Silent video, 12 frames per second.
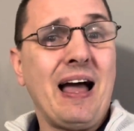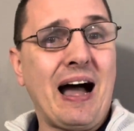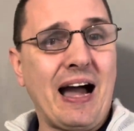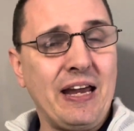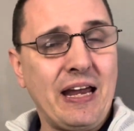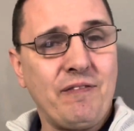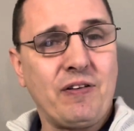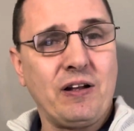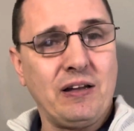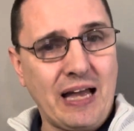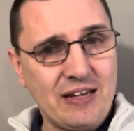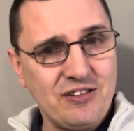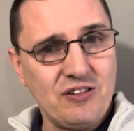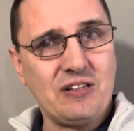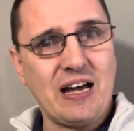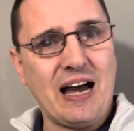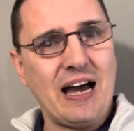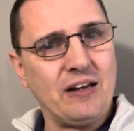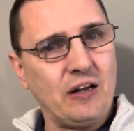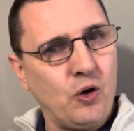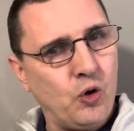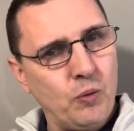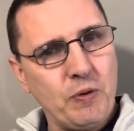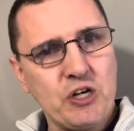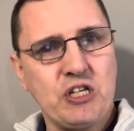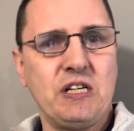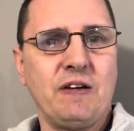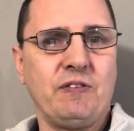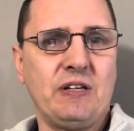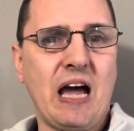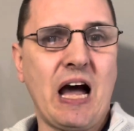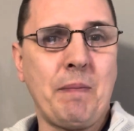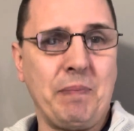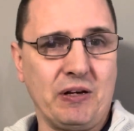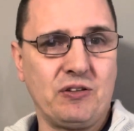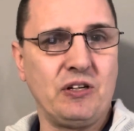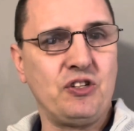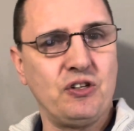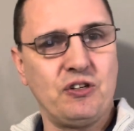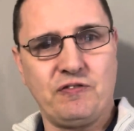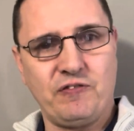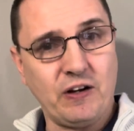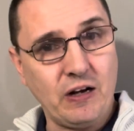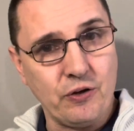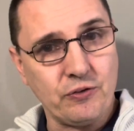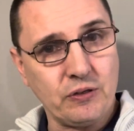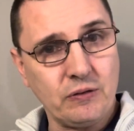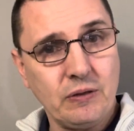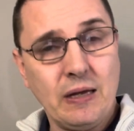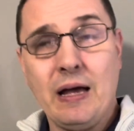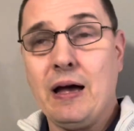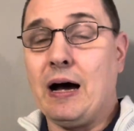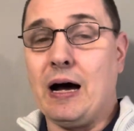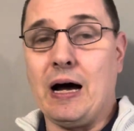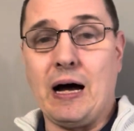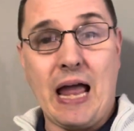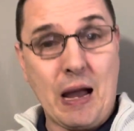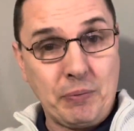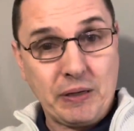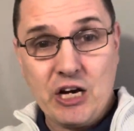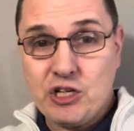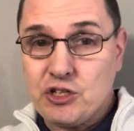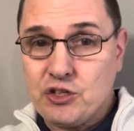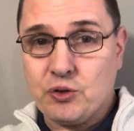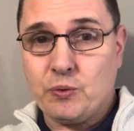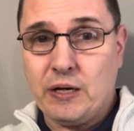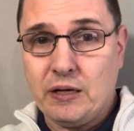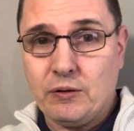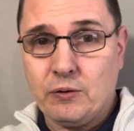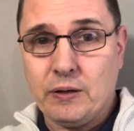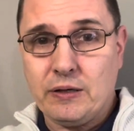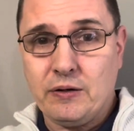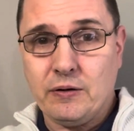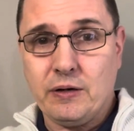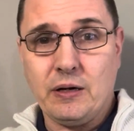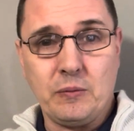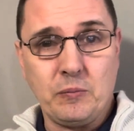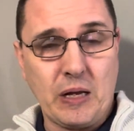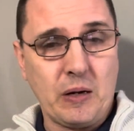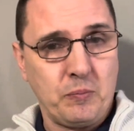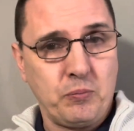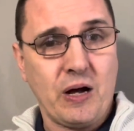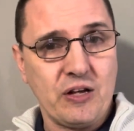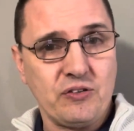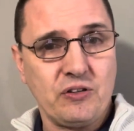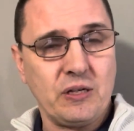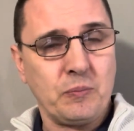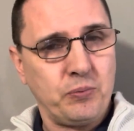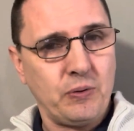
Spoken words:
I have classes on a whole bunch of different topics, such as fair housing, application screening criteria, and processing